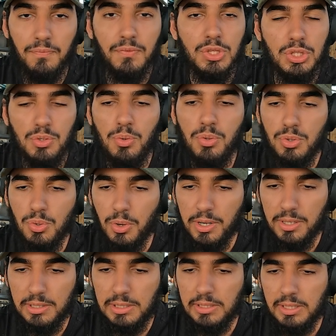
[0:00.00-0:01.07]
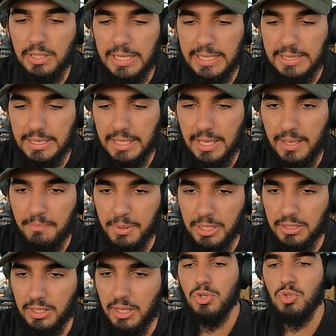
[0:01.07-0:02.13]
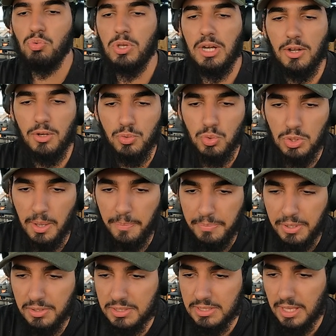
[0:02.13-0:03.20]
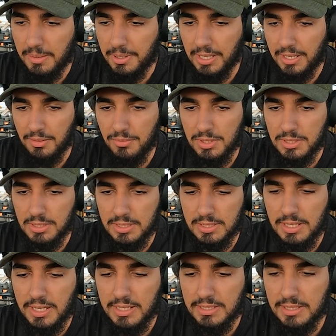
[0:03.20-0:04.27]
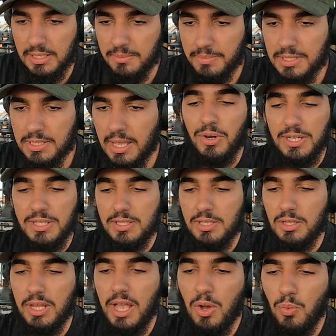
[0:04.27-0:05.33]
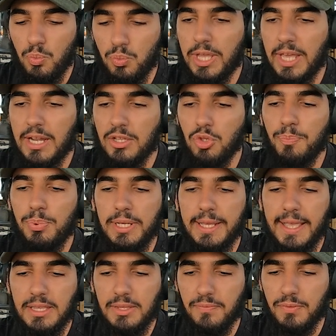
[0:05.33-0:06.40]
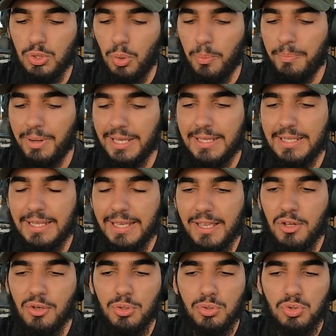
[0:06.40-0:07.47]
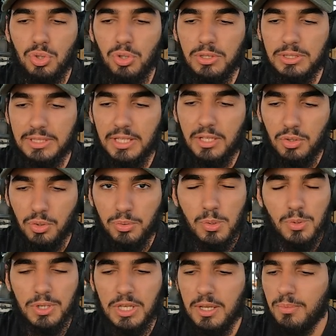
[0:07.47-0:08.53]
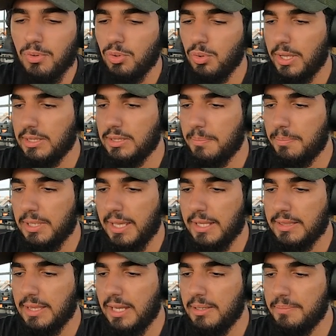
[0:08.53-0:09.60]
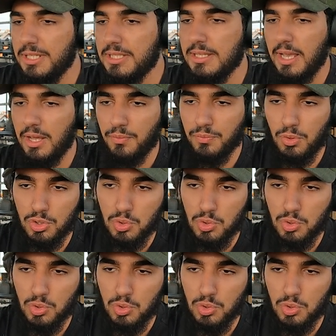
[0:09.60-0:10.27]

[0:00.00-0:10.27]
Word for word: the video URL, in the embed. Of course, we're gonna go to the appearance. I'm gonna increase the size a little bit. All right, now we're gonna duplicate the video. By clicking Control D on your keyboard, you can duplicate the element. And of